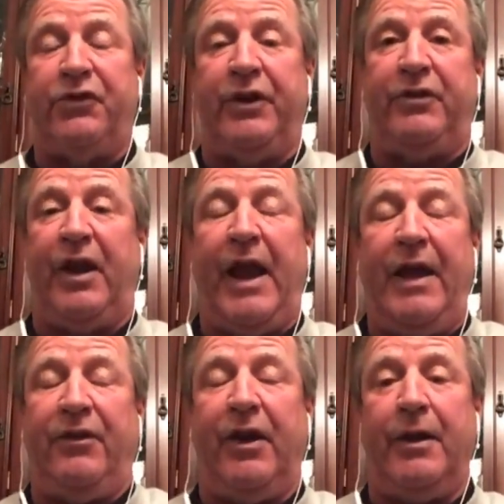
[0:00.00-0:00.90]
16,
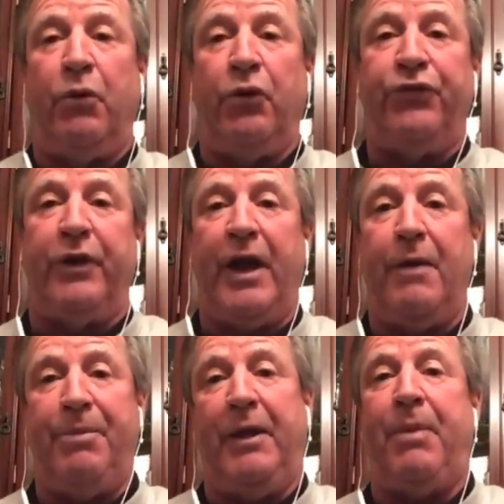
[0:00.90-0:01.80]
18 months and
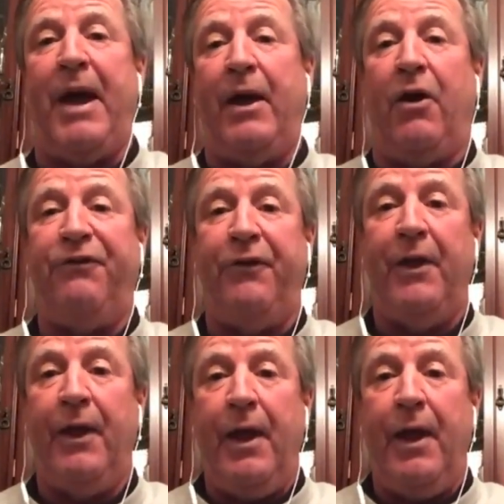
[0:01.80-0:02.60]
get a big payoff.